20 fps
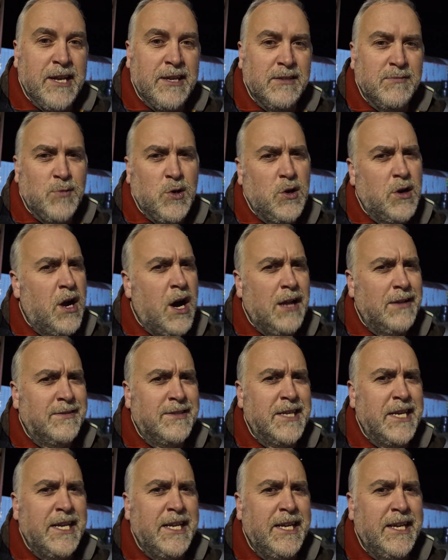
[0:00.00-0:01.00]
He's more
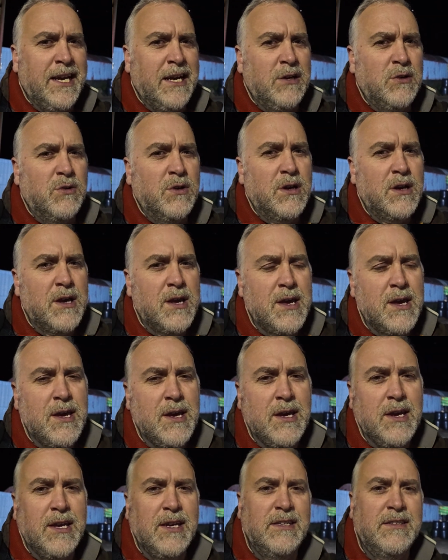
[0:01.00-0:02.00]
Holsteiny now.
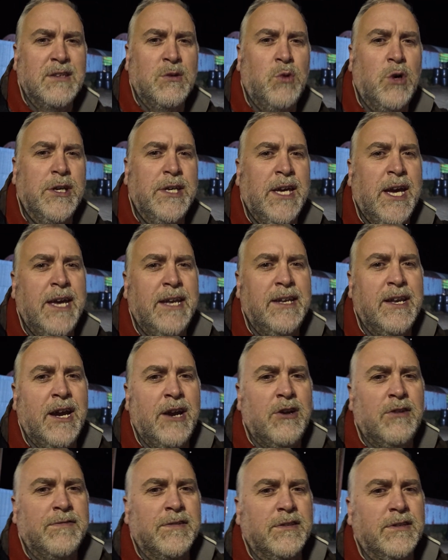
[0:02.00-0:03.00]
He's a Whitehead
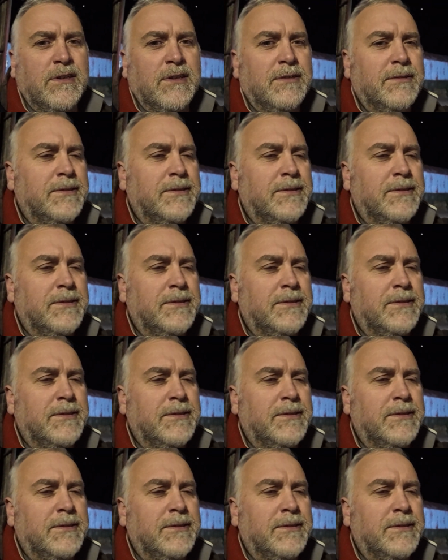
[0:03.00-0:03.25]
Hereford.